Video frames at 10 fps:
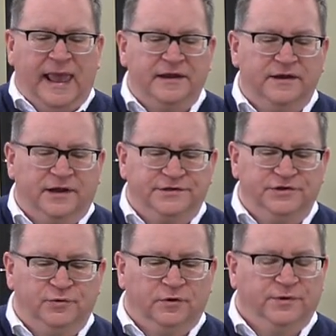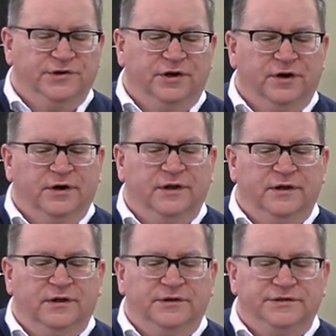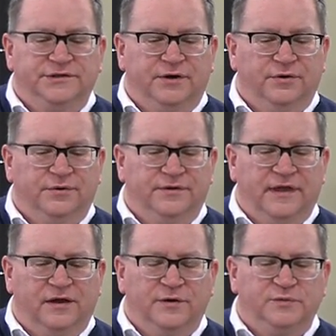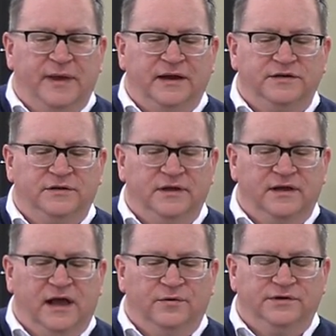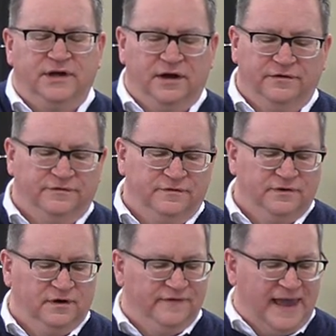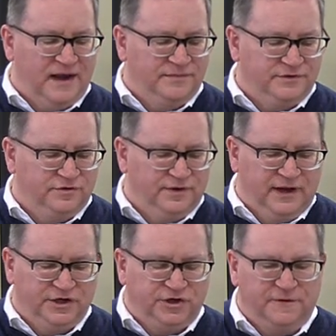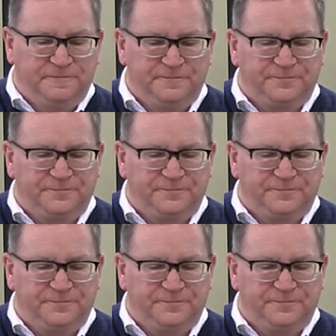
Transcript: and in dust you will return. So that goes back to the account of Adam's creation.